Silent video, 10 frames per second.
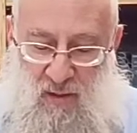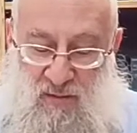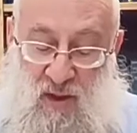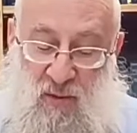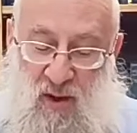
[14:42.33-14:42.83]

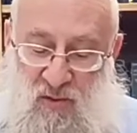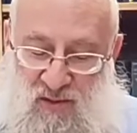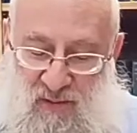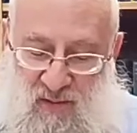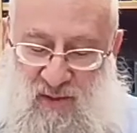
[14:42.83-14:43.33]
The Gemara goes
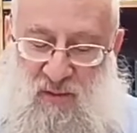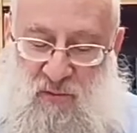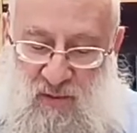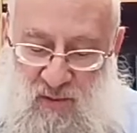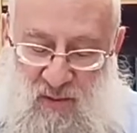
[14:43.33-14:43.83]
on to say,
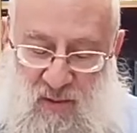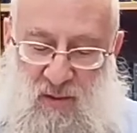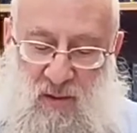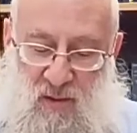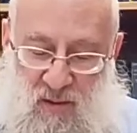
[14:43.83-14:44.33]

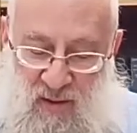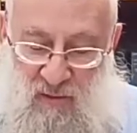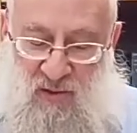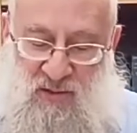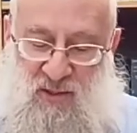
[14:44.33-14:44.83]
now
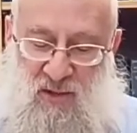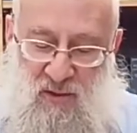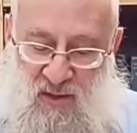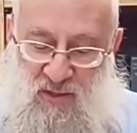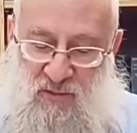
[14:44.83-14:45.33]
consider
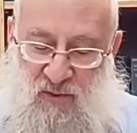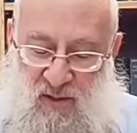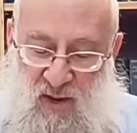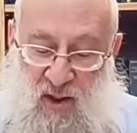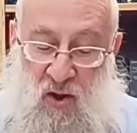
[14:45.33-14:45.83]
it. It is
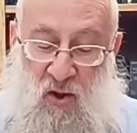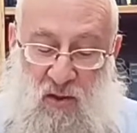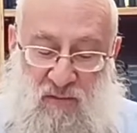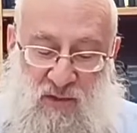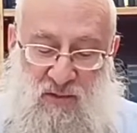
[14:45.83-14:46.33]
written that all
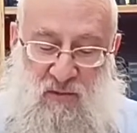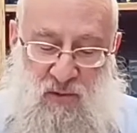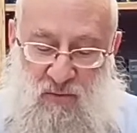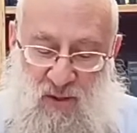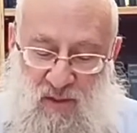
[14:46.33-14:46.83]
of Israel
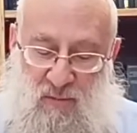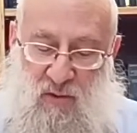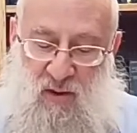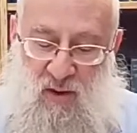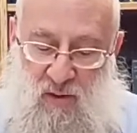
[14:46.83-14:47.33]
was with him, a
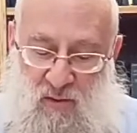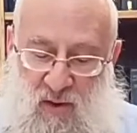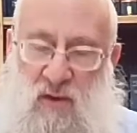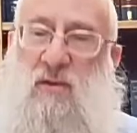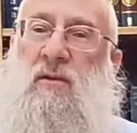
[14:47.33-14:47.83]
great
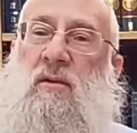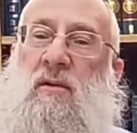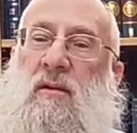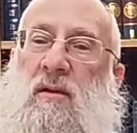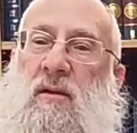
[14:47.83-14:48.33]
congregation.
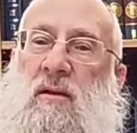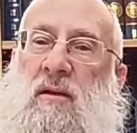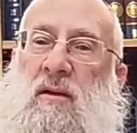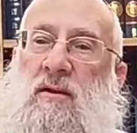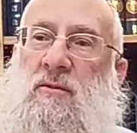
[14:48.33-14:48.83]

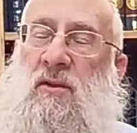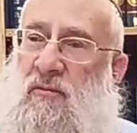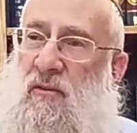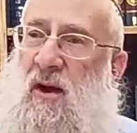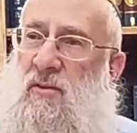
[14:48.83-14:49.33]
So we
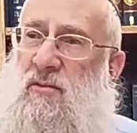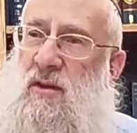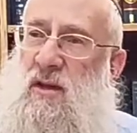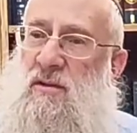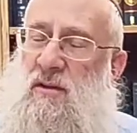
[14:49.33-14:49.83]
defined who the
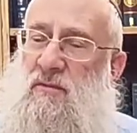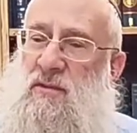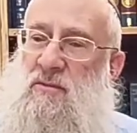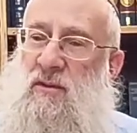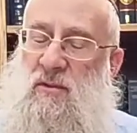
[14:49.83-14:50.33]
nation of
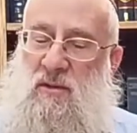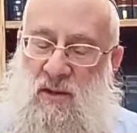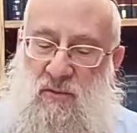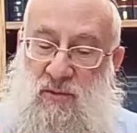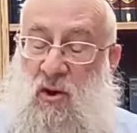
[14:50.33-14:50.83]
Israel was. In
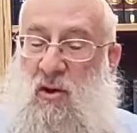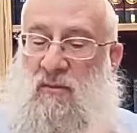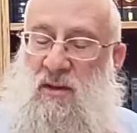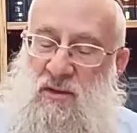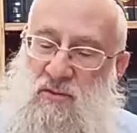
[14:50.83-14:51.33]
other words, all of
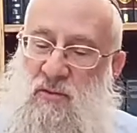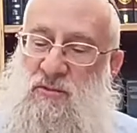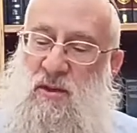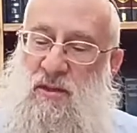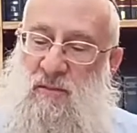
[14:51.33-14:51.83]
that Israel was
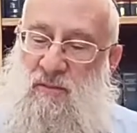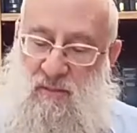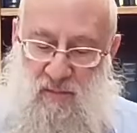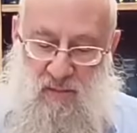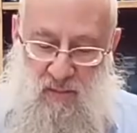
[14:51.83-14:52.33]
with him.
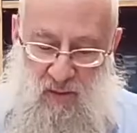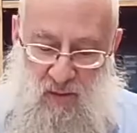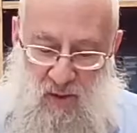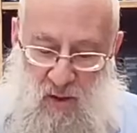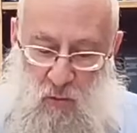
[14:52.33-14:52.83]

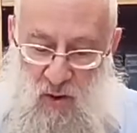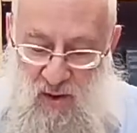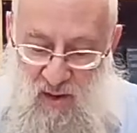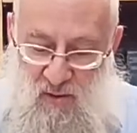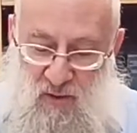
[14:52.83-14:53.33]
What
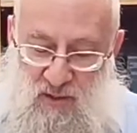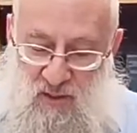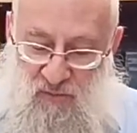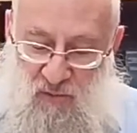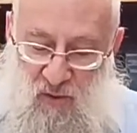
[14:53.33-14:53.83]
need was
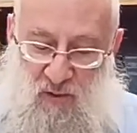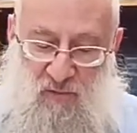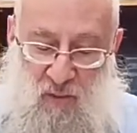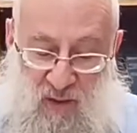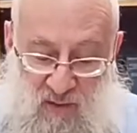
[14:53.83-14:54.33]
therefore
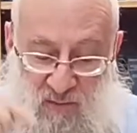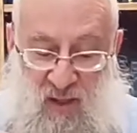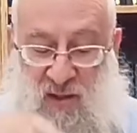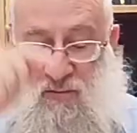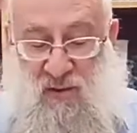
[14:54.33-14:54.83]
from the
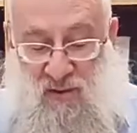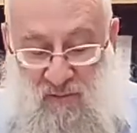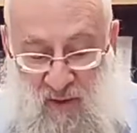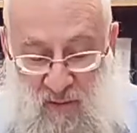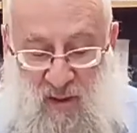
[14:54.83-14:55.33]
entrance
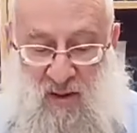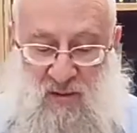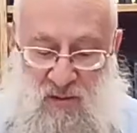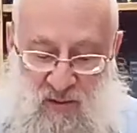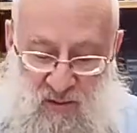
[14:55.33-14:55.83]
of Hamat
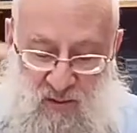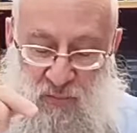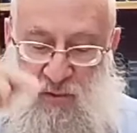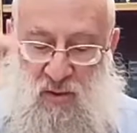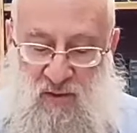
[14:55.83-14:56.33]
to the
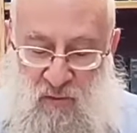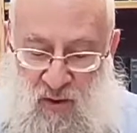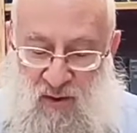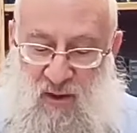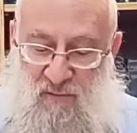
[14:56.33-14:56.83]
brook of Edom?
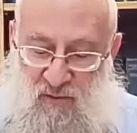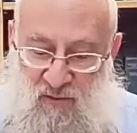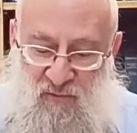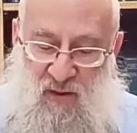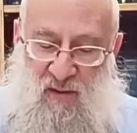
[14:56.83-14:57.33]
Why do you have to
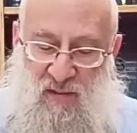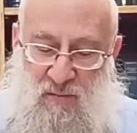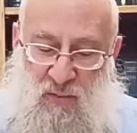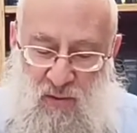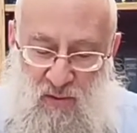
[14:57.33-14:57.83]
define the
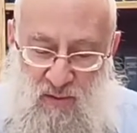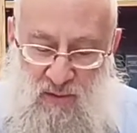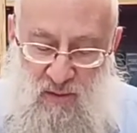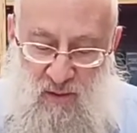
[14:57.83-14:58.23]
borders?